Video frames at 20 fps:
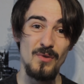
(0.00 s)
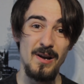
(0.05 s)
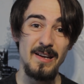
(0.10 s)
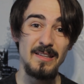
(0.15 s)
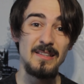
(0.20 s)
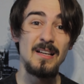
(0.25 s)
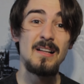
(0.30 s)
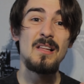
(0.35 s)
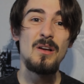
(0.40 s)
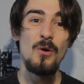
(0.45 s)

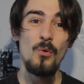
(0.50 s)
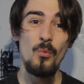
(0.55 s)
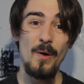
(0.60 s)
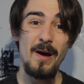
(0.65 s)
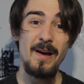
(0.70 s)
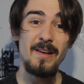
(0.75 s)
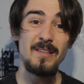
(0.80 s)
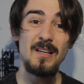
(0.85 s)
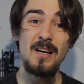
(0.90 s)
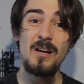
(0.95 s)
right?
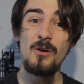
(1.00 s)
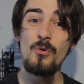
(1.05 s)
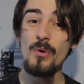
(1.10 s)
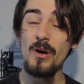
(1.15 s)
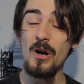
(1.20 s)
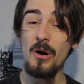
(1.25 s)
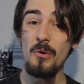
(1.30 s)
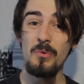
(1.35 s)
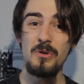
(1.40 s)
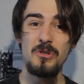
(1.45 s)
When are
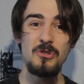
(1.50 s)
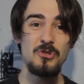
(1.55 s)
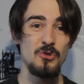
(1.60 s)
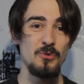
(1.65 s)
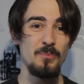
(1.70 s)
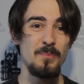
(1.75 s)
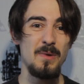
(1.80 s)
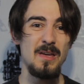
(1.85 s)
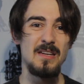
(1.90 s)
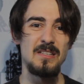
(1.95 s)
we going
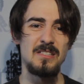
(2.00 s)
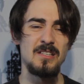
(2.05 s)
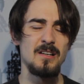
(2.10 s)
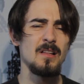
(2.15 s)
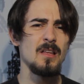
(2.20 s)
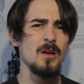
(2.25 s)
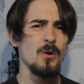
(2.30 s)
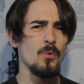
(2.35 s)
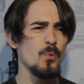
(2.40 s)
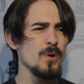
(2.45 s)
to meet?
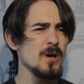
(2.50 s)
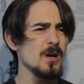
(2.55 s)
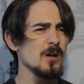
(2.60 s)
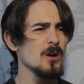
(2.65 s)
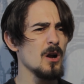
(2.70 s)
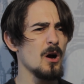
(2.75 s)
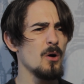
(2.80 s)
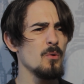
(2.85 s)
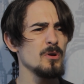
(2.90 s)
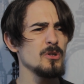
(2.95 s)
We are
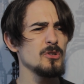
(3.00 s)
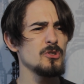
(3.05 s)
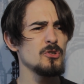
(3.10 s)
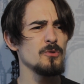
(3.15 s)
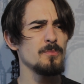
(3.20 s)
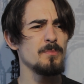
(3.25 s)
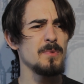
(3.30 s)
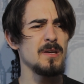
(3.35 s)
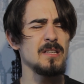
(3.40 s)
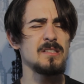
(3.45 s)
going
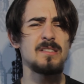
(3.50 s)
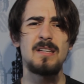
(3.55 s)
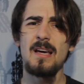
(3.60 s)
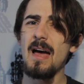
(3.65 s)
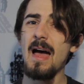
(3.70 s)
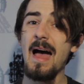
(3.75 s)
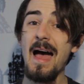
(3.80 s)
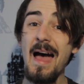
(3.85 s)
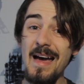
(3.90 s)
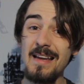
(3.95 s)
to meet
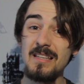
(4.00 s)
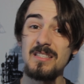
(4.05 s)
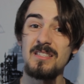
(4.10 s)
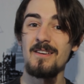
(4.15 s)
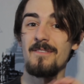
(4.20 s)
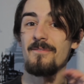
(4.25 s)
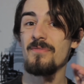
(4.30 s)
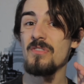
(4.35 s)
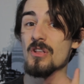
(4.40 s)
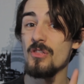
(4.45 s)
at
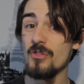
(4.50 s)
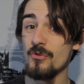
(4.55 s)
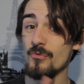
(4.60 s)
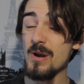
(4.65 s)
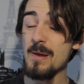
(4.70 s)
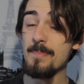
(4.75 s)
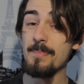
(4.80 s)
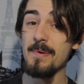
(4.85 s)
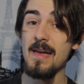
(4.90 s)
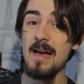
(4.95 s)

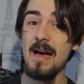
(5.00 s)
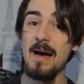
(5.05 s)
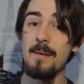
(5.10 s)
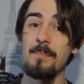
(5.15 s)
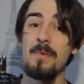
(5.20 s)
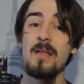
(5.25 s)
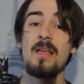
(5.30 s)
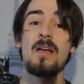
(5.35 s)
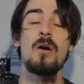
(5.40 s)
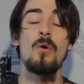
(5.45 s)
3
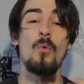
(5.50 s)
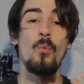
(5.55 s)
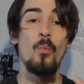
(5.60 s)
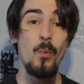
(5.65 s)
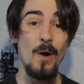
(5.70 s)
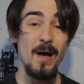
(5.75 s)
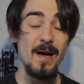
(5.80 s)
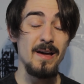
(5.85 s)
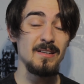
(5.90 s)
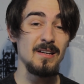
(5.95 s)
p.m.
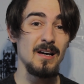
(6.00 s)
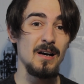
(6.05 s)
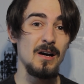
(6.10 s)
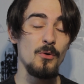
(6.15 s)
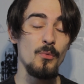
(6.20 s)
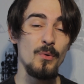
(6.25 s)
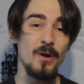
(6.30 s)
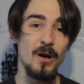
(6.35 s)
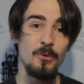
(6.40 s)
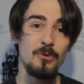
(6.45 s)
When
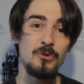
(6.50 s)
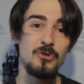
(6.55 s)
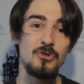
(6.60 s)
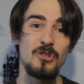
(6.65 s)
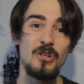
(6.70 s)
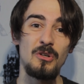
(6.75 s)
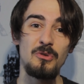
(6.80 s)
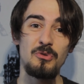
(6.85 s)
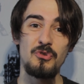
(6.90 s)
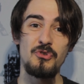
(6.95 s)
are we going to
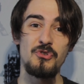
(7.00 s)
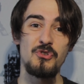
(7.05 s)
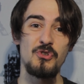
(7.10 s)
go to